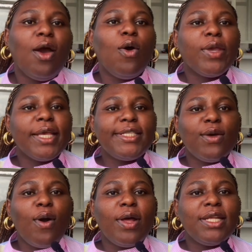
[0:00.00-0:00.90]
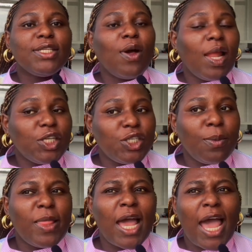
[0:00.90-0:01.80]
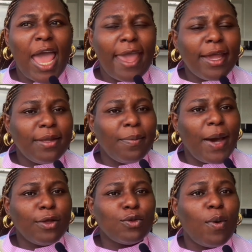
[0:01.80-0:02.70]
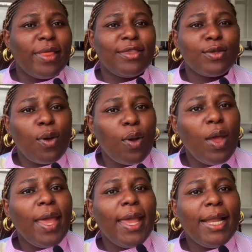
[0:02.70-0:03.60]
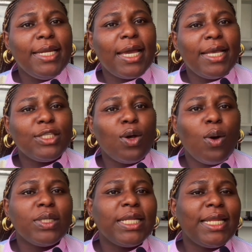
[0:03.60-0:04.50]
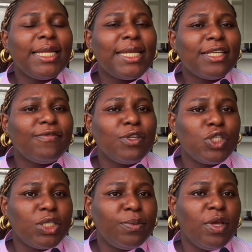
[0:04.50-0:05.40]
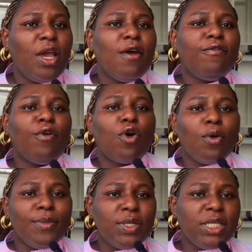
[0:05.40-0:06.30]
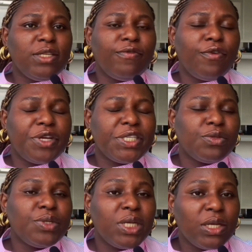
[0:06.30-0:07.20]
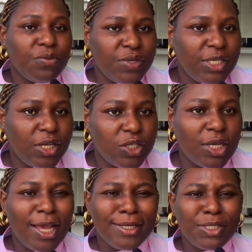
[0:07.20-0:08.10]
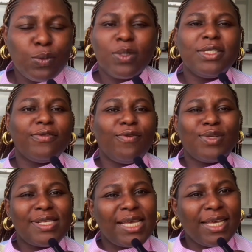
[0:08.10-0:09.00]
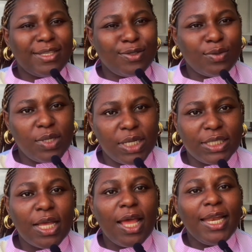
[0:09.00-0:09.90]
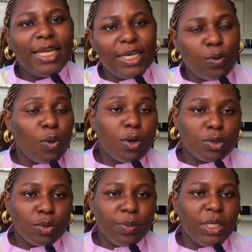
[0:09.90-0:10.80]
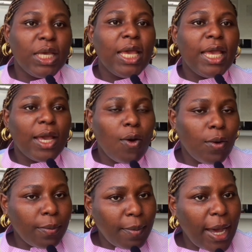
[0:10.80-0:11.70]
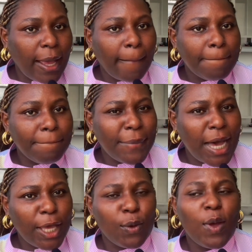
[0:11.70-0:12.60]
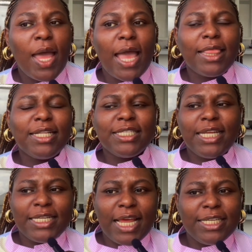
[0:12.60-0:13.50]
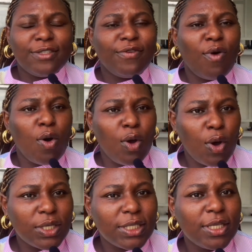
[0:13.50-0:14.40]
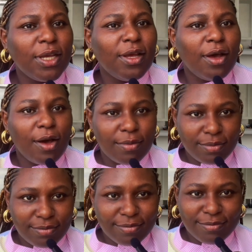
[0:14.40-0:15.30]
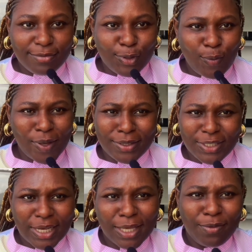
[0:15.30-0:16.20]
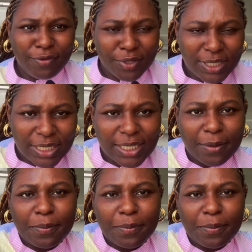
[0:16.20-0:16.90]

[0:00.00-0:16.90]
Okay, so other scholarship that I heard about or I saw earlier is called Cleanliness Fellowship for Community Forestry Research. This one is for science students. Link will also be on my bio. I think the deadline is for August. Do well to check it before that time.